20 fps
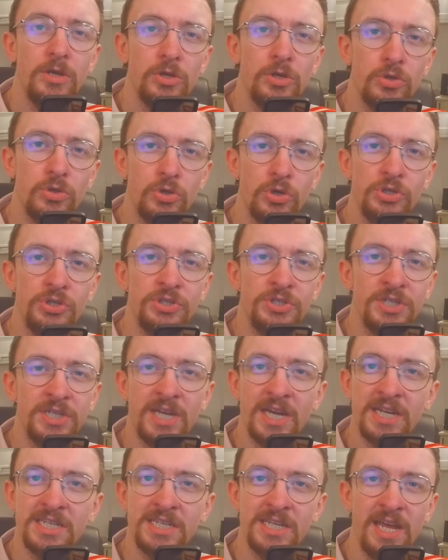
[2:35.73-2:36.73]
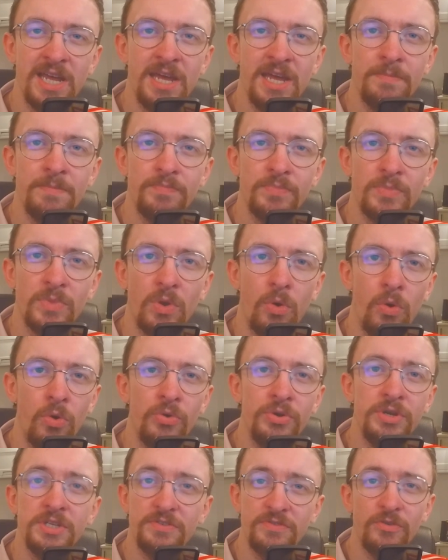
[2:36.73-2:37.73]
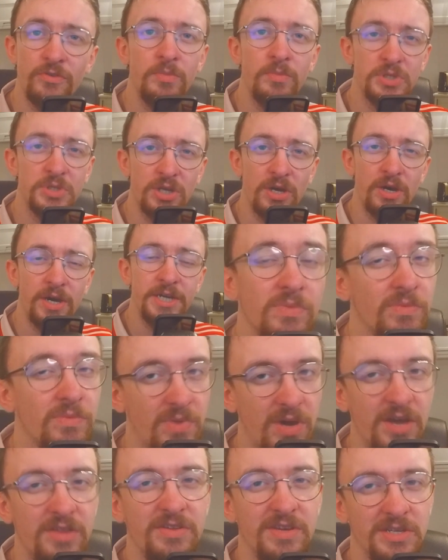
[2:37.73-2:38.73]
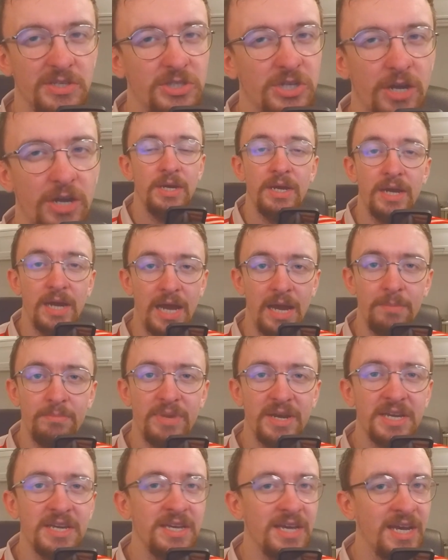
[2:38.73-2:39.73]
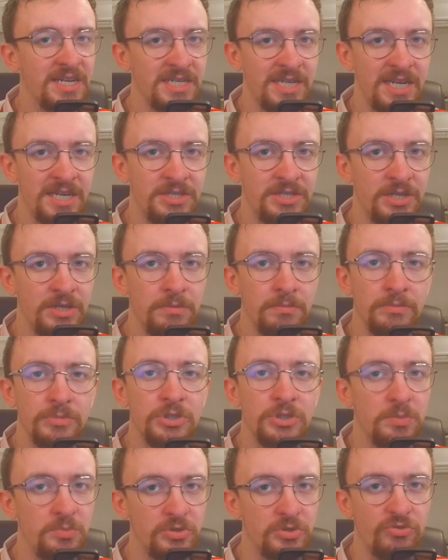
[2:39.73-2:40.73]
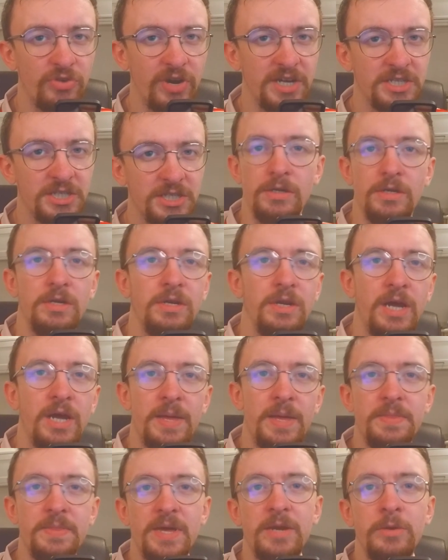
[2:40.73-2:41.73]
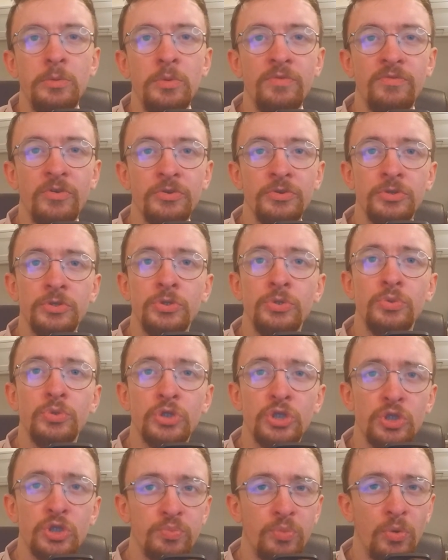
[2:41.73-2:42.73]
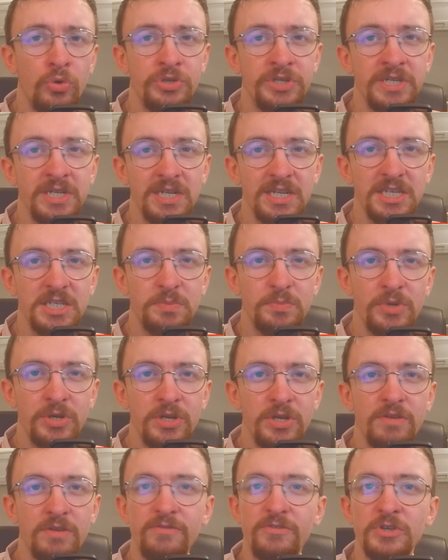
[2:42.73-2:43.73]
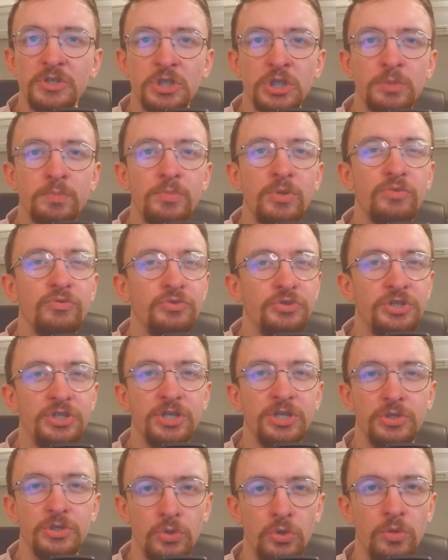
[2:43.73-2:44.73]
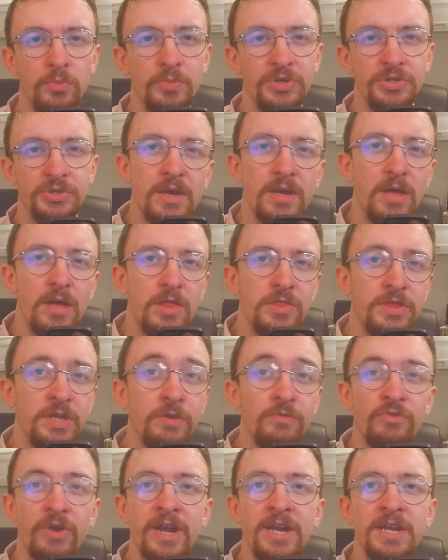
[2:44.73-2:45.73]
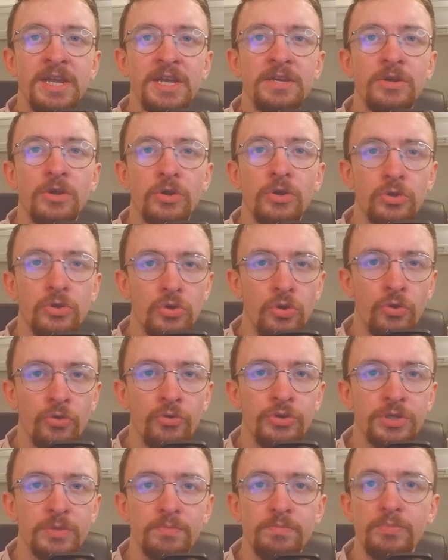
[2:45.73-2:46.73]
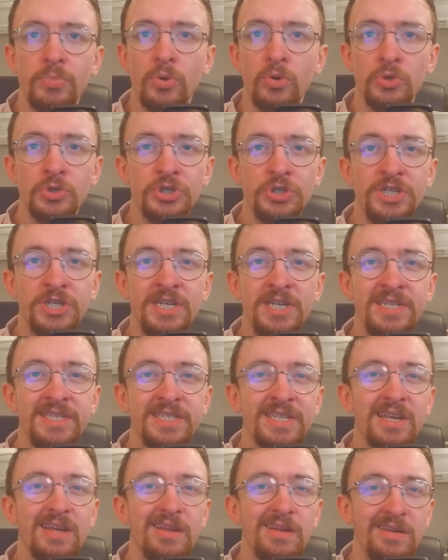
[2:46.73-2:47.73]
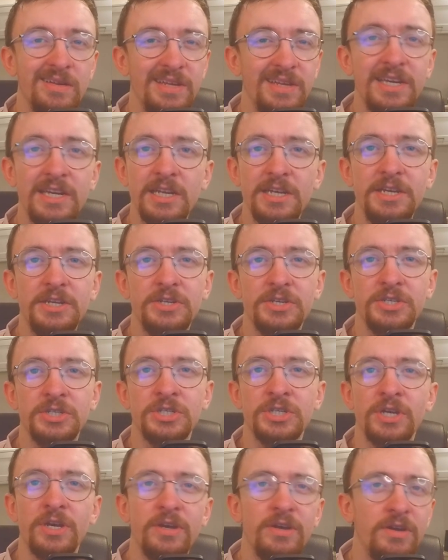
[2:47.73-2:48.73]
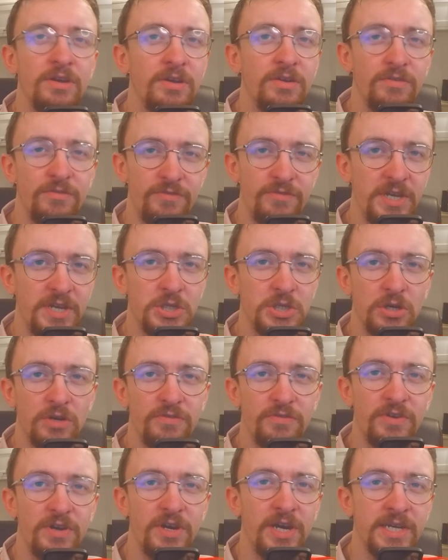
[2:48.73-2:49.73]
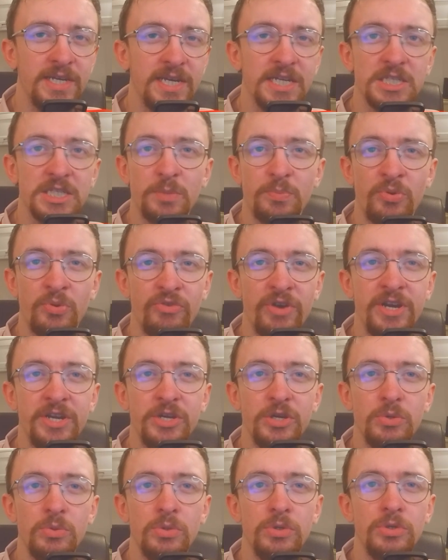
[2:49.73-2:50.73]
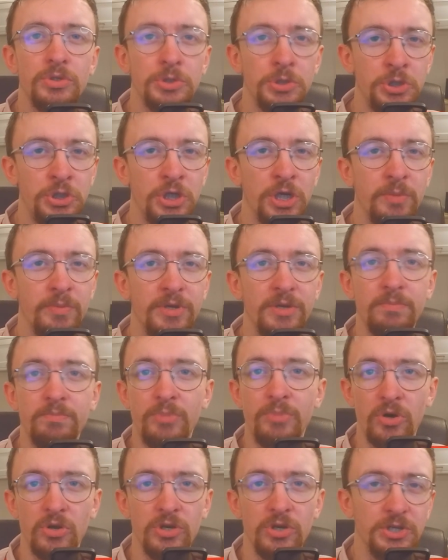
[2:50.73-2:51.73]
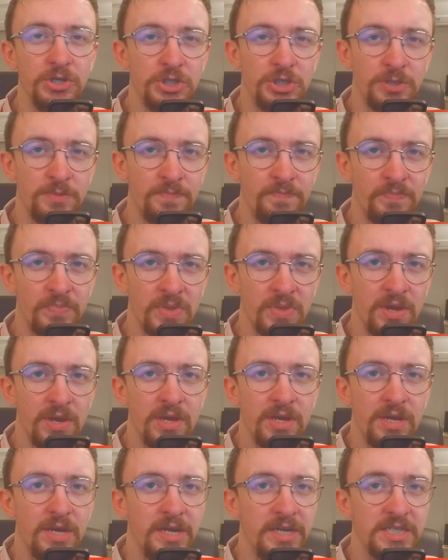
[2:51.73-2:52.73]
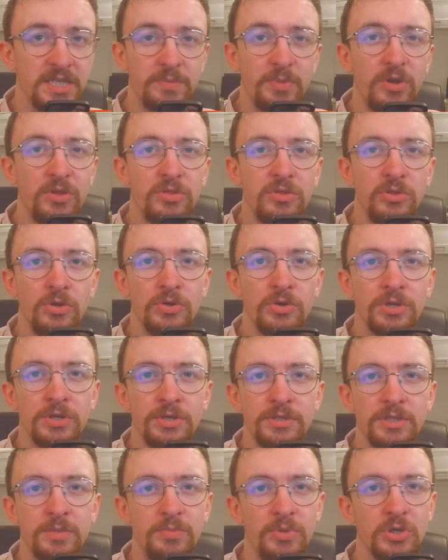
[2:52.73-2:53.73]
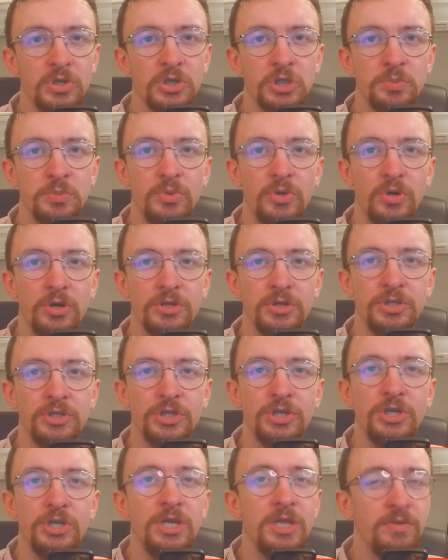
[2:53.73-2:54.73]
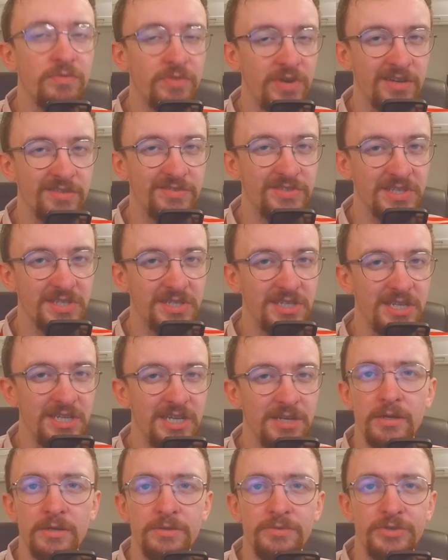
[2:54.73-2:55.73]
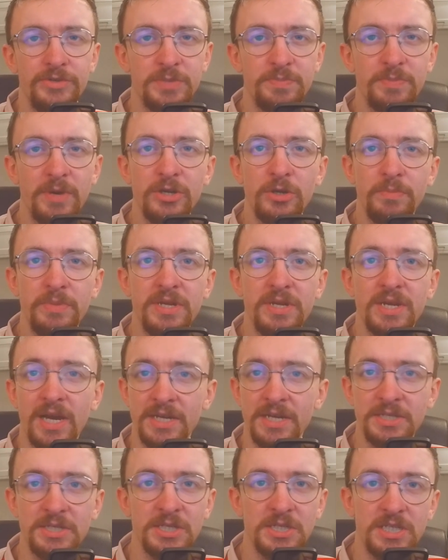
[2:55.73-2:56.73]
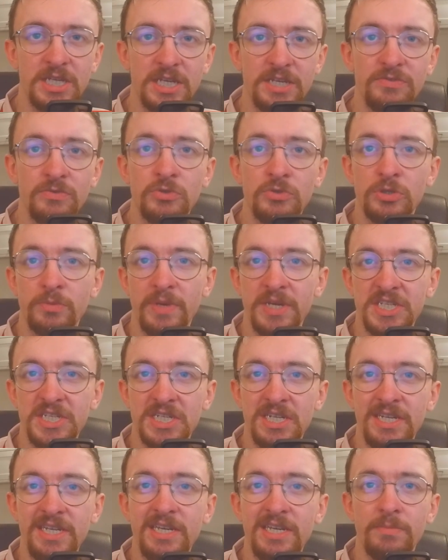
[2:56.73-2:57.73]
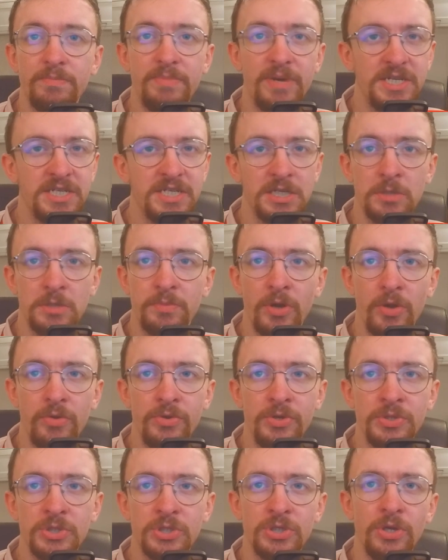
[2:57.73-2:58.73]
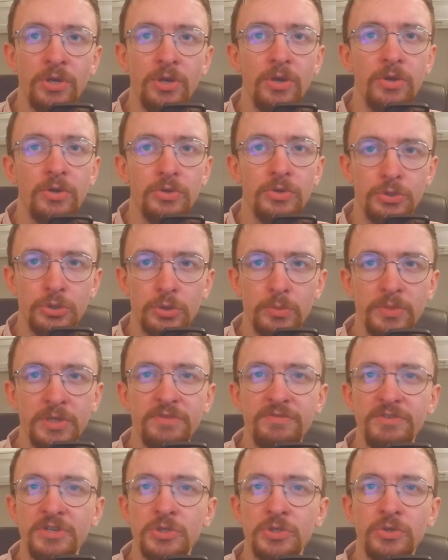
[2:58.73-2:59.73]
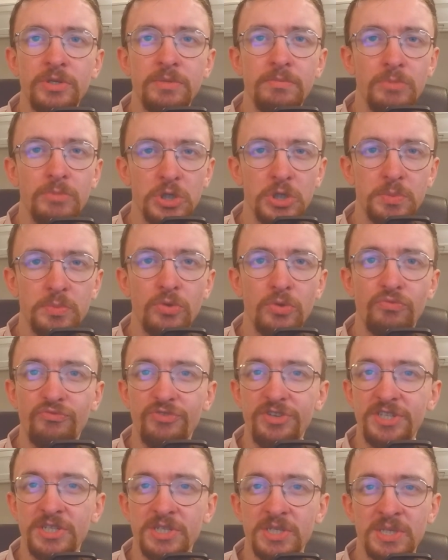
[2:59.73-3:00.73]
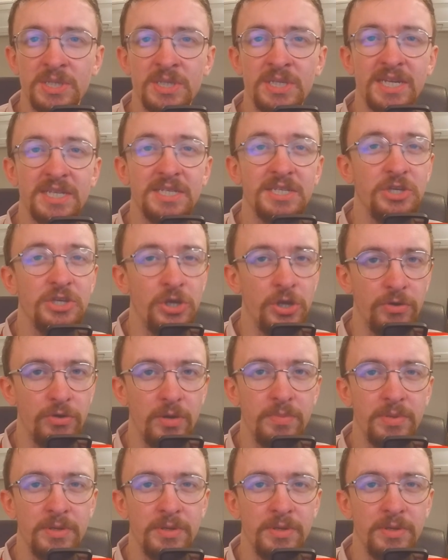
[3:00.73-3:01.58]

Could De Ketelaere haunt his former side? I think so. I'm backing Atalanta to progress. And then we move on to Sporting Lisbon versus Borussia Dortmund. The reigning current Portuguese league leaders face off against the perennial German bottlers, as they both look to book a spot in the round of 16. Despite not being as successful domestically compared to their opponents, Dortmund have enjoyed much more recent success in Europe,